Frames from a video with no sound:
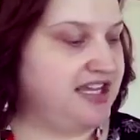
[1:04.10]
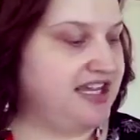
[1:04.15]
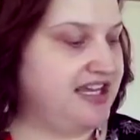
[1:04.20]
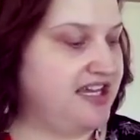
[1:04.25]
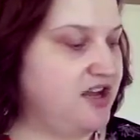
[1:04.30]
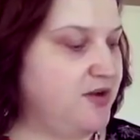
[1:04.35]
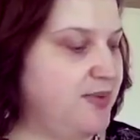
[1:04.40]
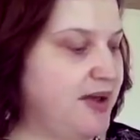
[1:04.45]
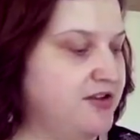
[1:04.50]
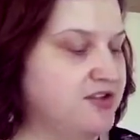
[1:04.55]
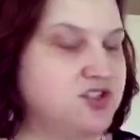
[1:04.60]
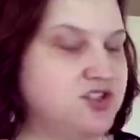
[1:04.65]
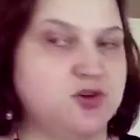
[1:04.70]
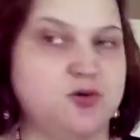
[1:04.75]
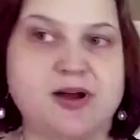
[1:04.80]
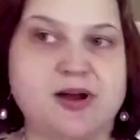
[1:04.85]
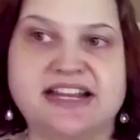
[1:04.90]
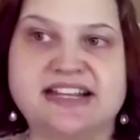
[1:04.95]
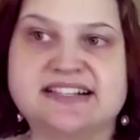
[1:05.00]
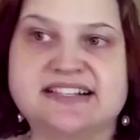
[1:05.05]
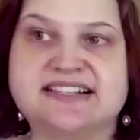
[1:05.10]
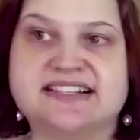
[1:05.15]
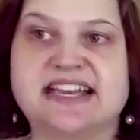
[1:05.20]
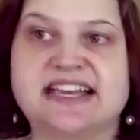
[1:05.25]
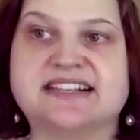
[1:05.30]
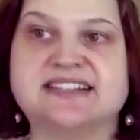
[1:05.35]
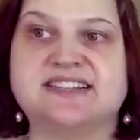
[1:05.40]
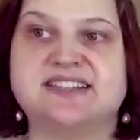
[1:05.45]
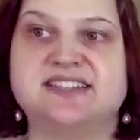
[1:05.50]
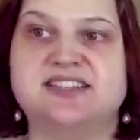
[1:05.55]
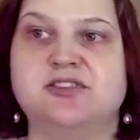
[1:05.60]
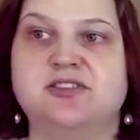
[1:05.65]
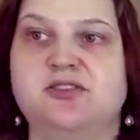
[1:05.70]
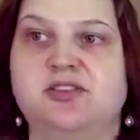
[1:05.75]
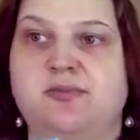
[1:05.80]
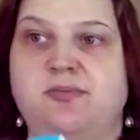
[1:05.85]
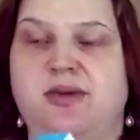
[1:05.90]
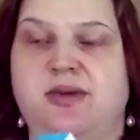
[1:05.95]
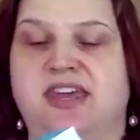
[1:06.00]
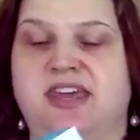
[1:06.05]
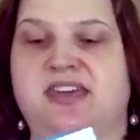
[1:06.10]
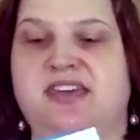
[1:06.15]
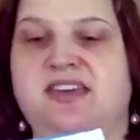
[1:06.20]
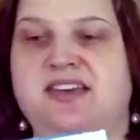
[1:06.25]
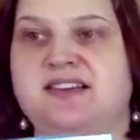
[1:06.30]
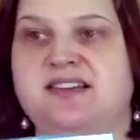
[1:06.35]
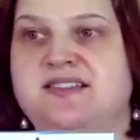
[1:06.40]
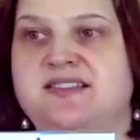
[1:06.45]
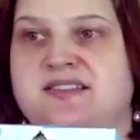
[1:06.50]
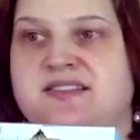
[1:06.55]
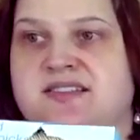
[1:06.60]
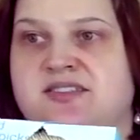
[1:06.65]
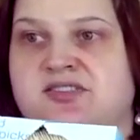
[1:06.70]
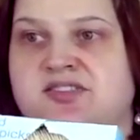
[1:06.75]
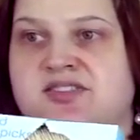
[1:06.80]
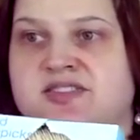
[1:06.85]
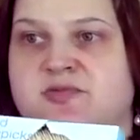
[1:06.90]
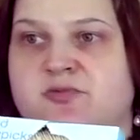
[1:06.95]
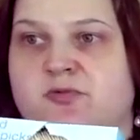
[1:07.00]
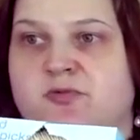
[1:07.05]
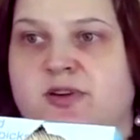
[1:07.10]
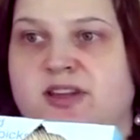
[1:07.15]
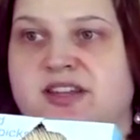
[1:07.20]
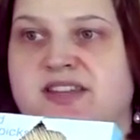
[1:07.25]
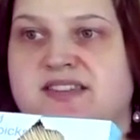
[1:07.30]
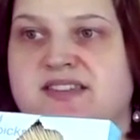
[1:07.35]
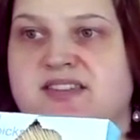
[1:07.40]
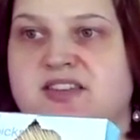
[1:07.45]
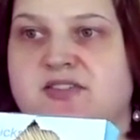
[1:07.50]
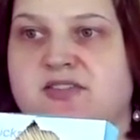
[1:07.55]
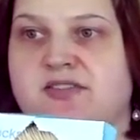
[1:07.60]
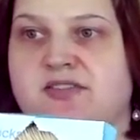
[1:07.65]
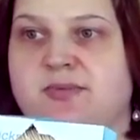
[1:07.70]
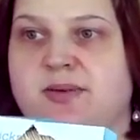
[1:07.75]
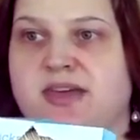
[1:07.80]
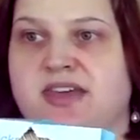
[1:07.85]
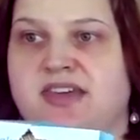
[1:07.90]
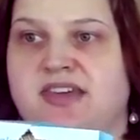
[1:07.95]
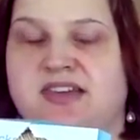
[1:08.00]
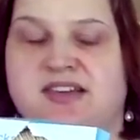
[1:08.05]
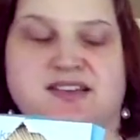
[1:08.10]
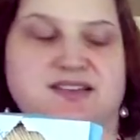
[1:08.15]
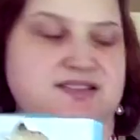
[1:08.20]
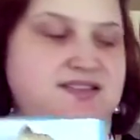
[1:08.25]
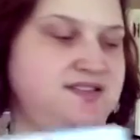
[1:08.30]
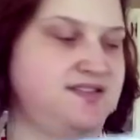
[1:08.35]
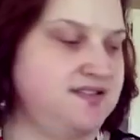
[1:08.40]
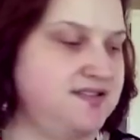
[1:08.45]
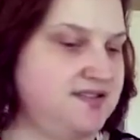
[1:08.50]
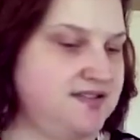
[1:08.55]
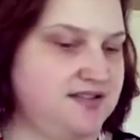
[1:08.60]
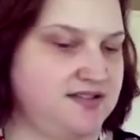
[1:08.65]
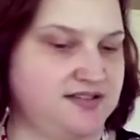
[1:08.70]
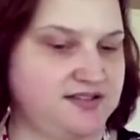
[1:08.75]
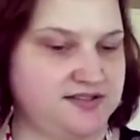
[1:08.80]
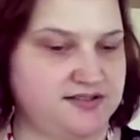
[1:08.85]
need about 26 toothpicks, so just wooden toothpicks.